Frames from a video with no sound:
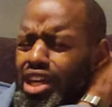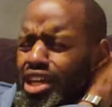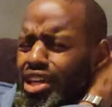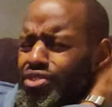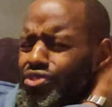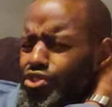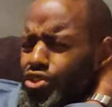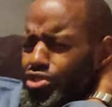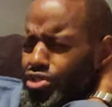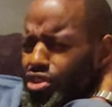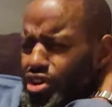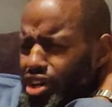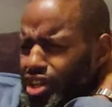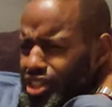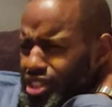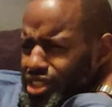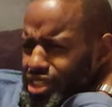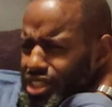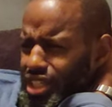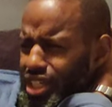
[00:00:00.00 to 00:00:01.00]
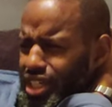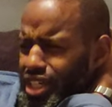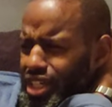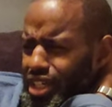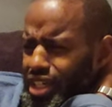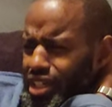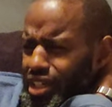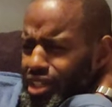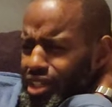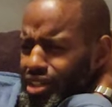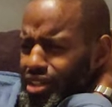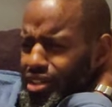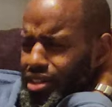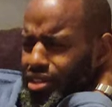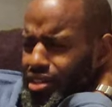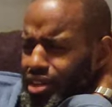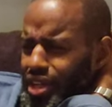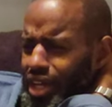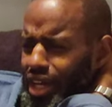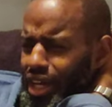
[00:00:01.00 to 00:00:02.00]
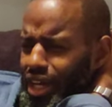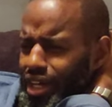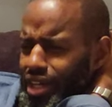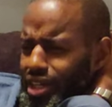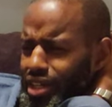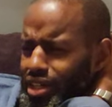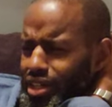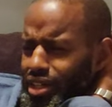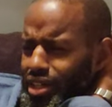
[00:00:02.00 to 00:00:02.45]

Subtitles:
If you're asking, like,